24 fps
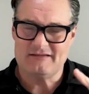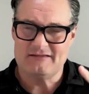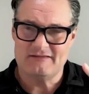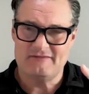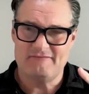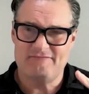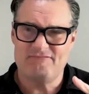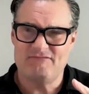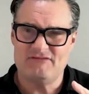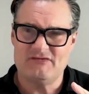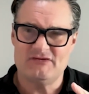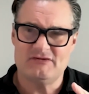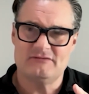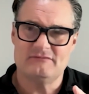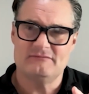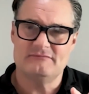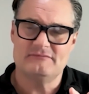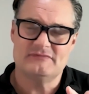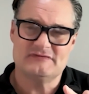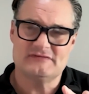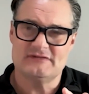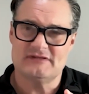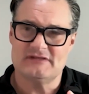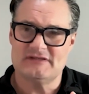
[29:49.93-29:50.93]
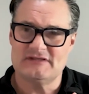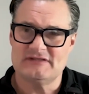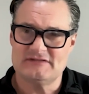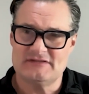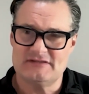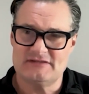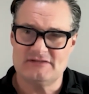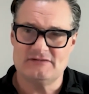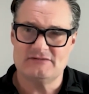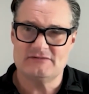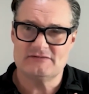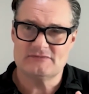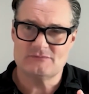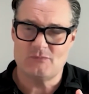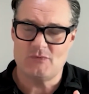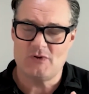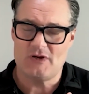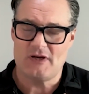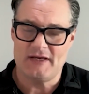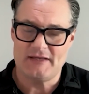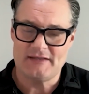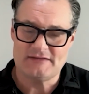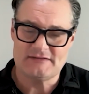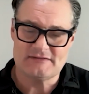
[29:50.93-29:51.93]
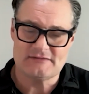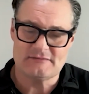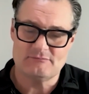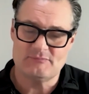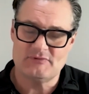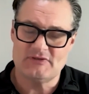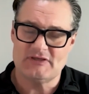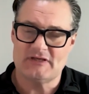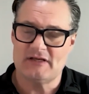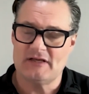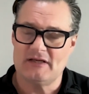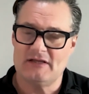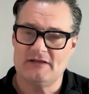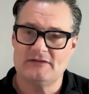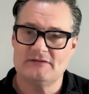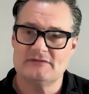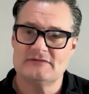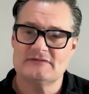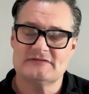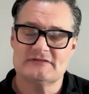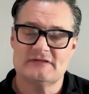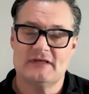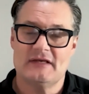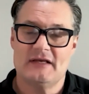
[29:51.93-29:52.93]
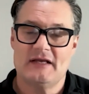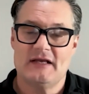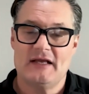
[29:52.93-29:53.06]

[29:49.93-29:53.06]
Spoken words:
The film, it's nice to use wides and be close.